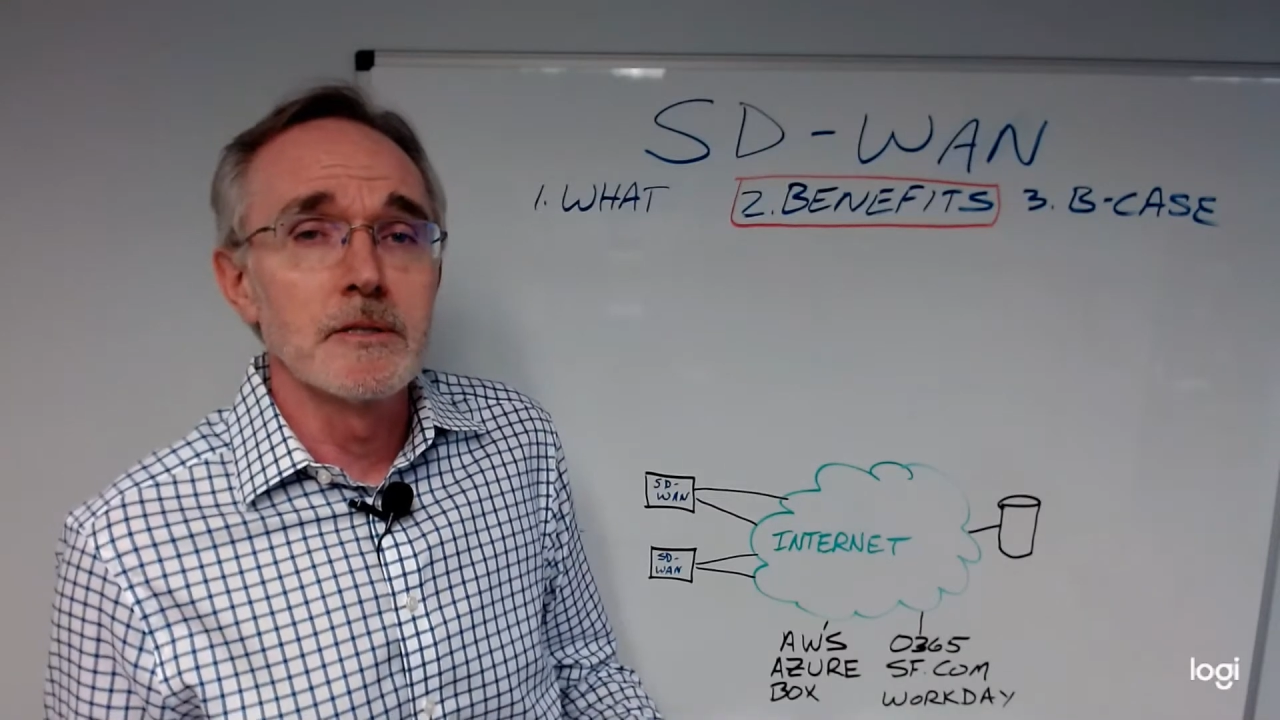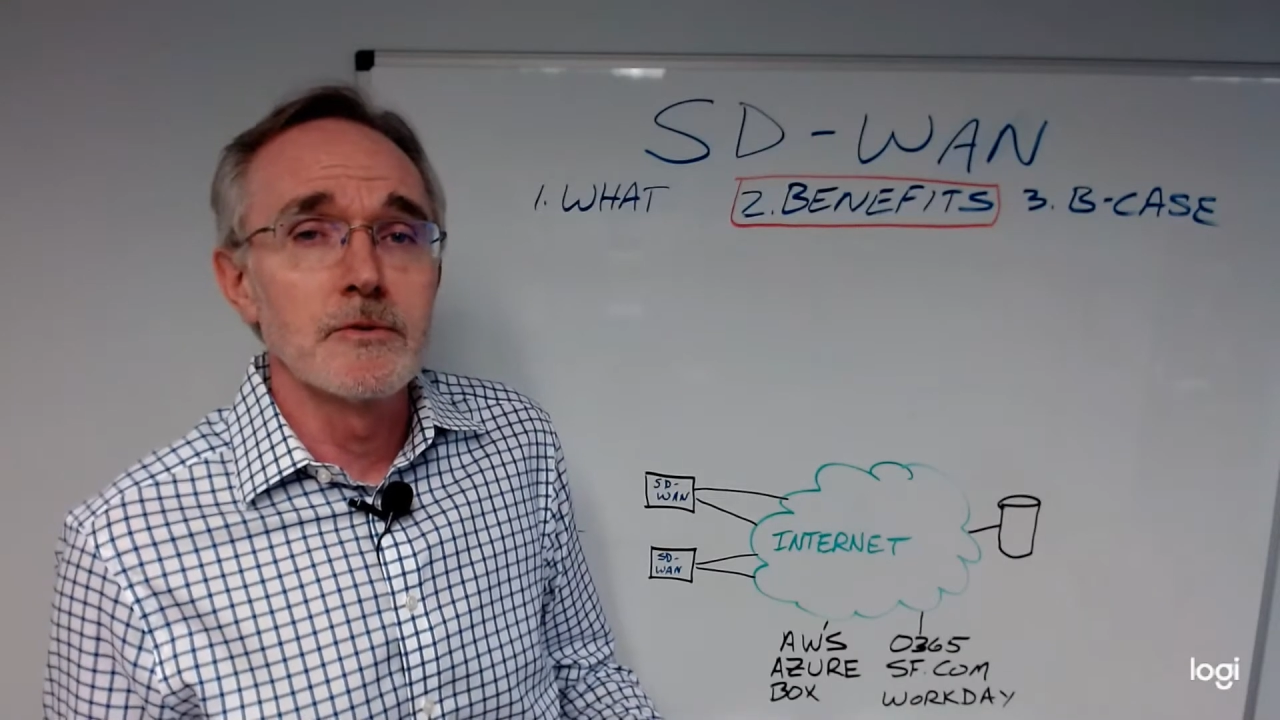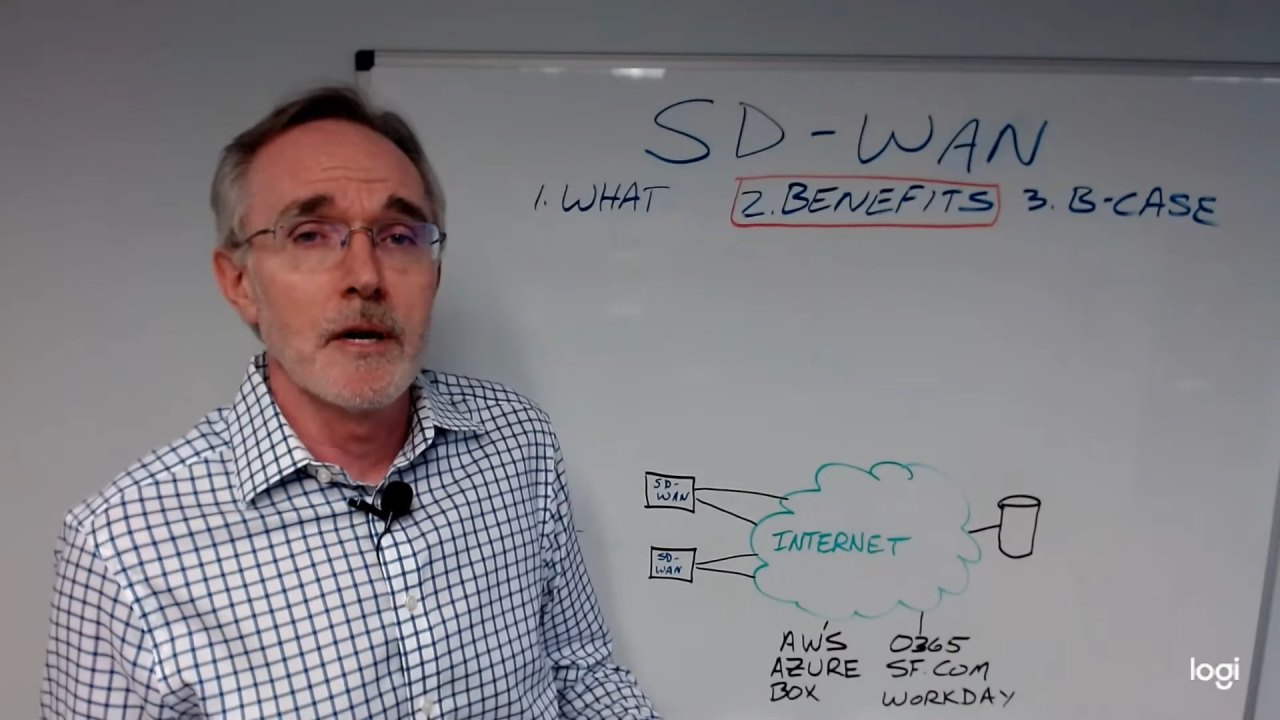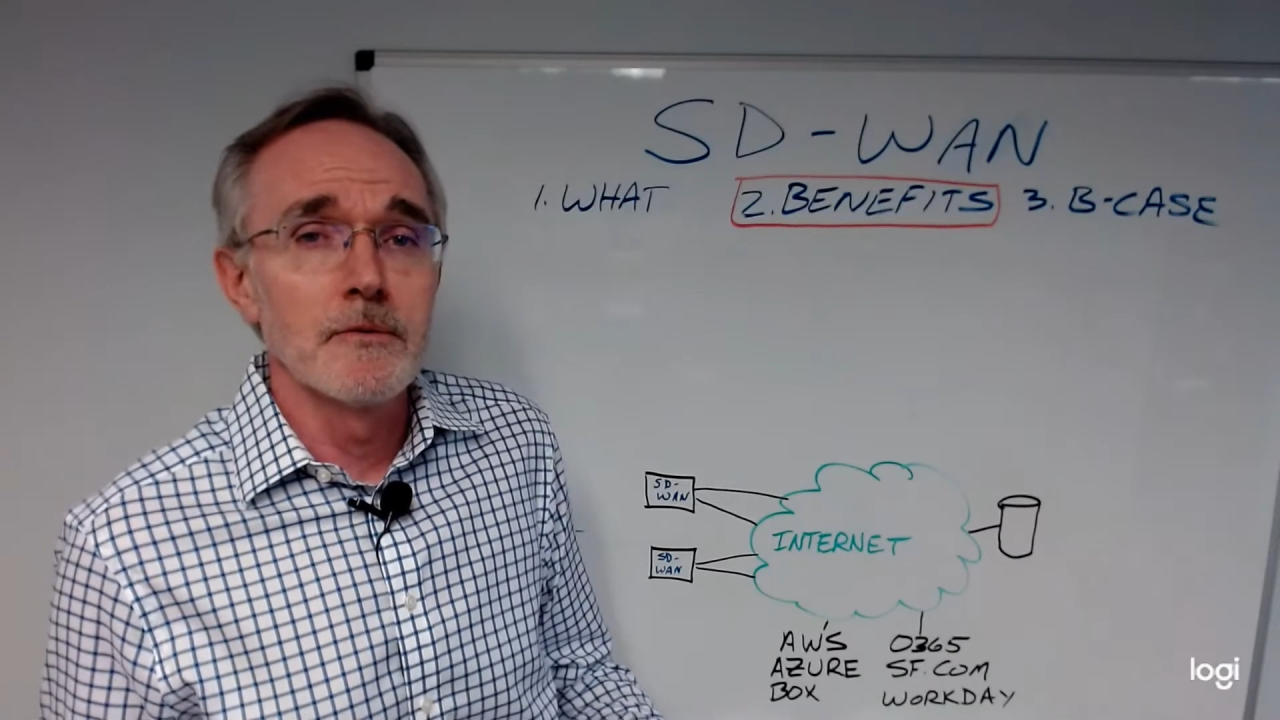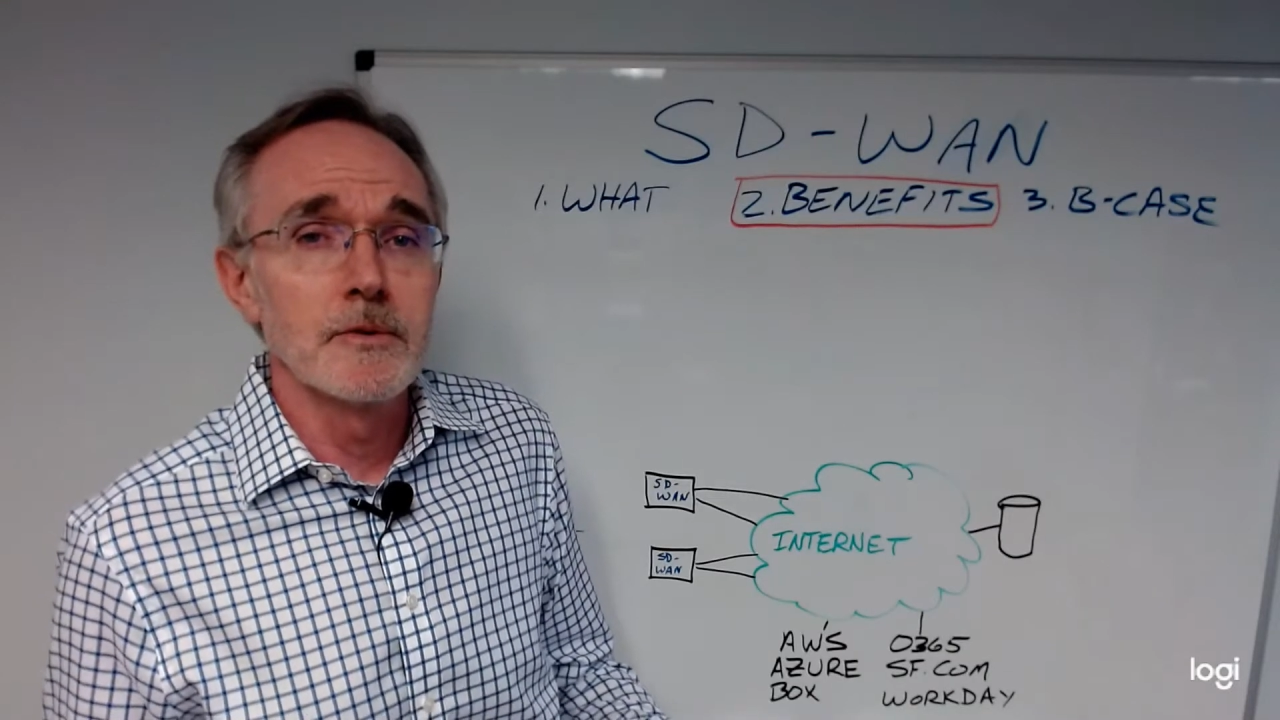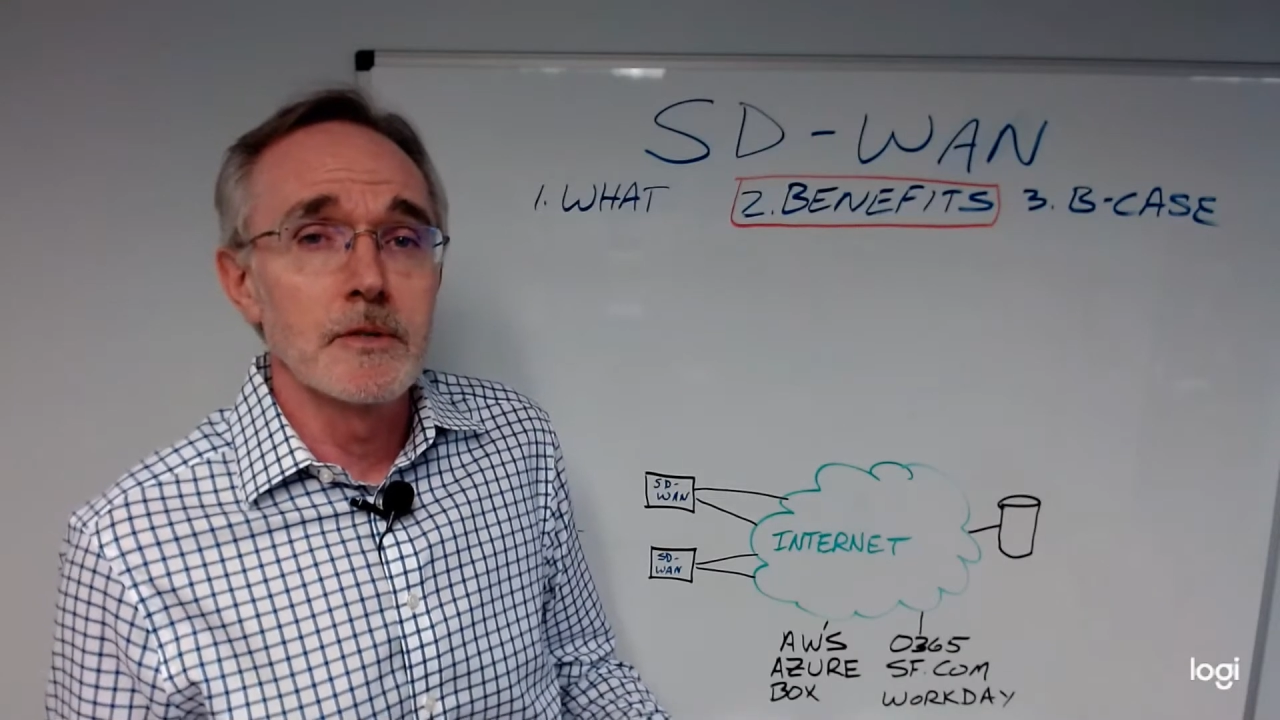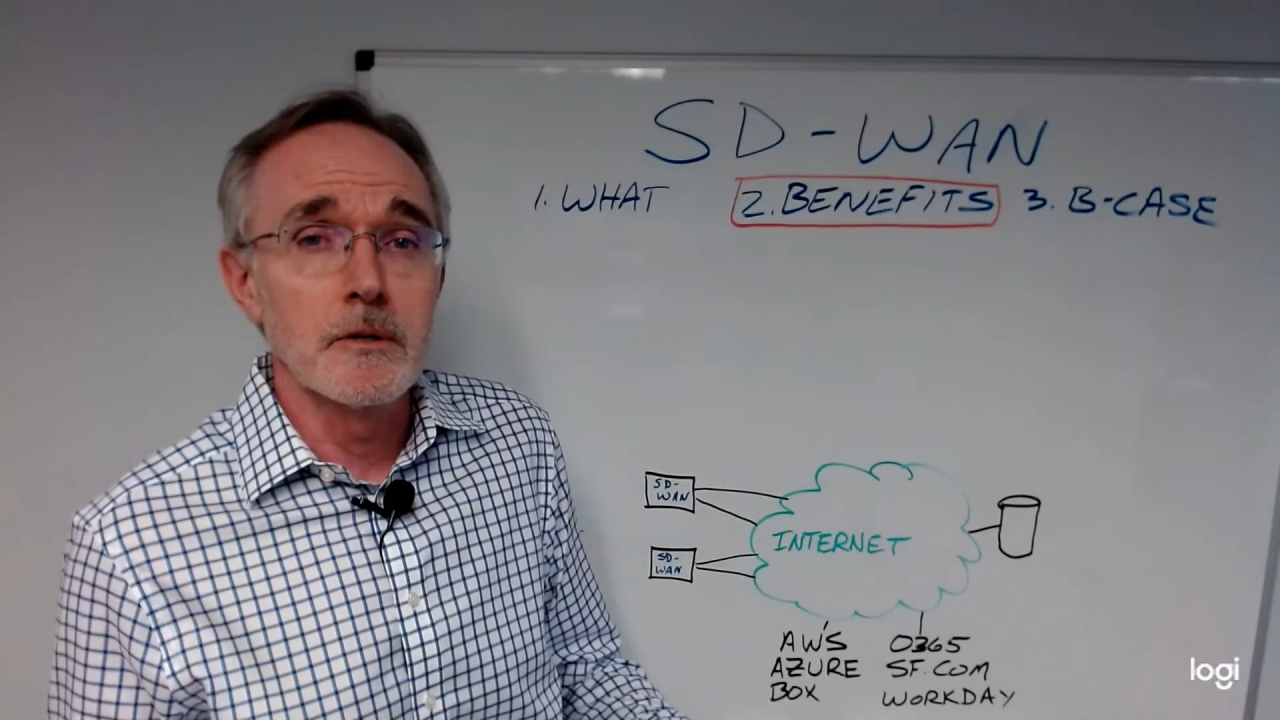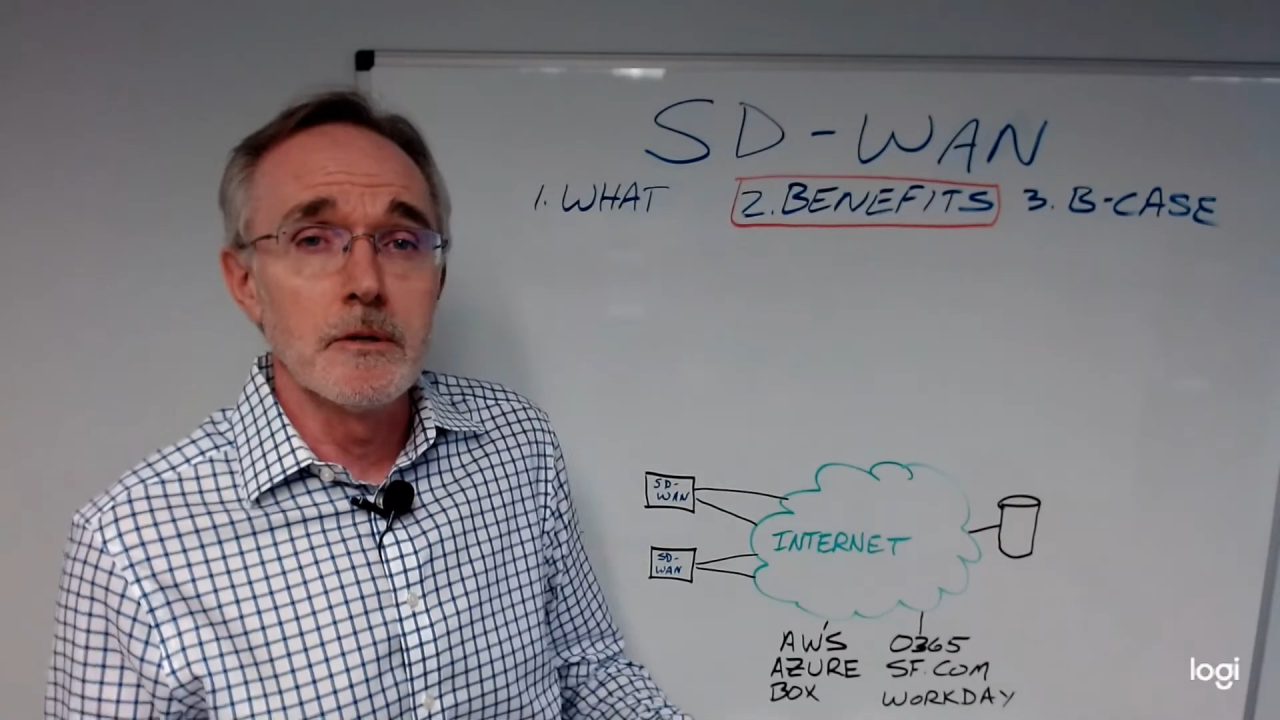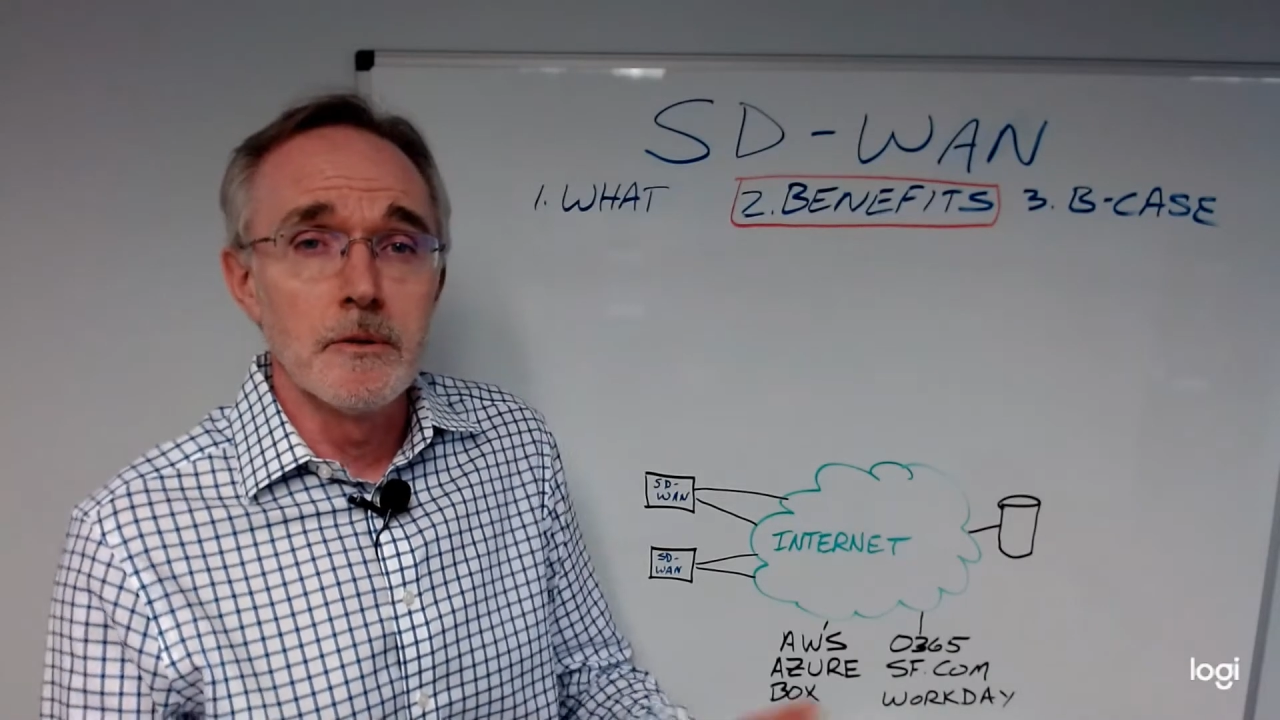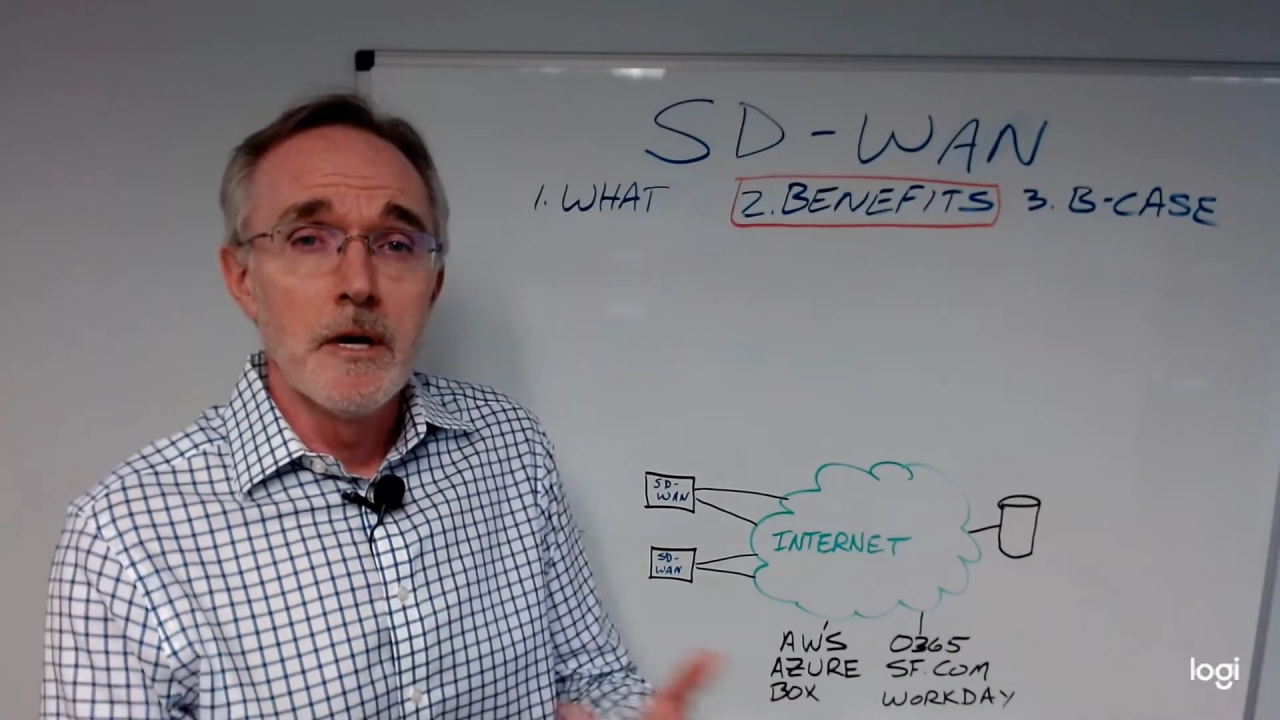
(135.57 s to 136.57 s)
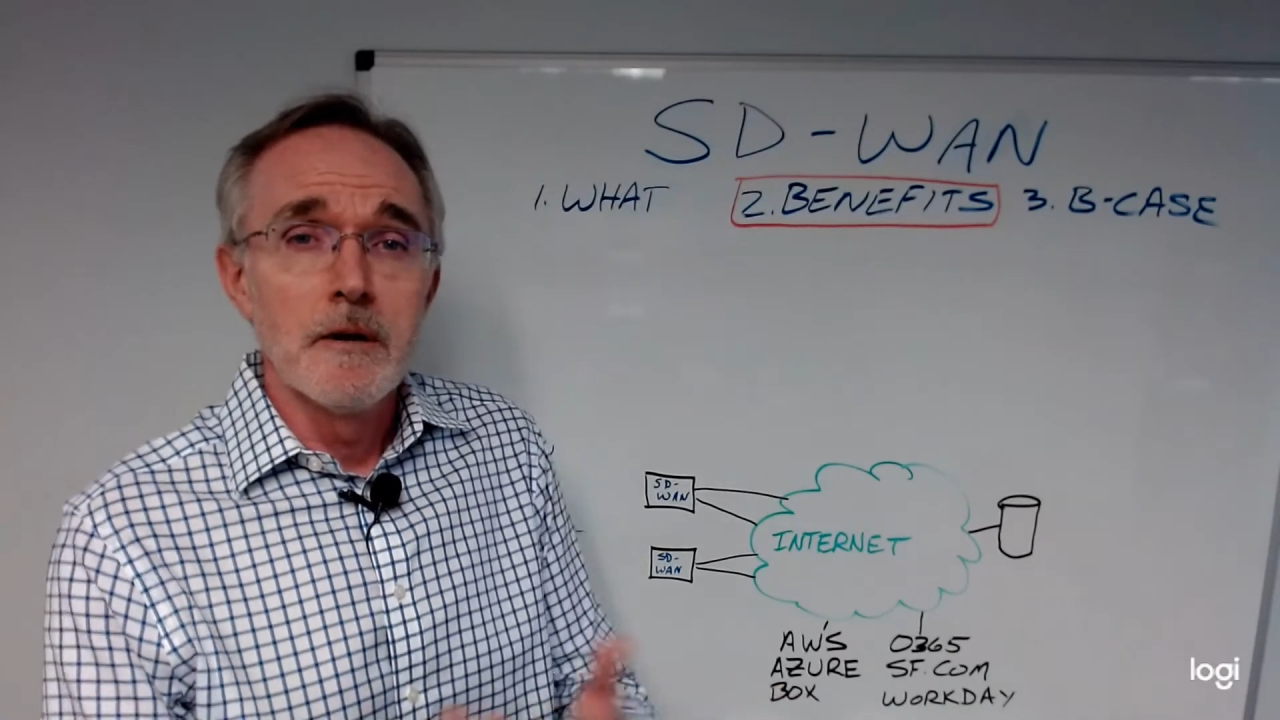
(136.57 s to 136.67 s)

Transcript: drivers include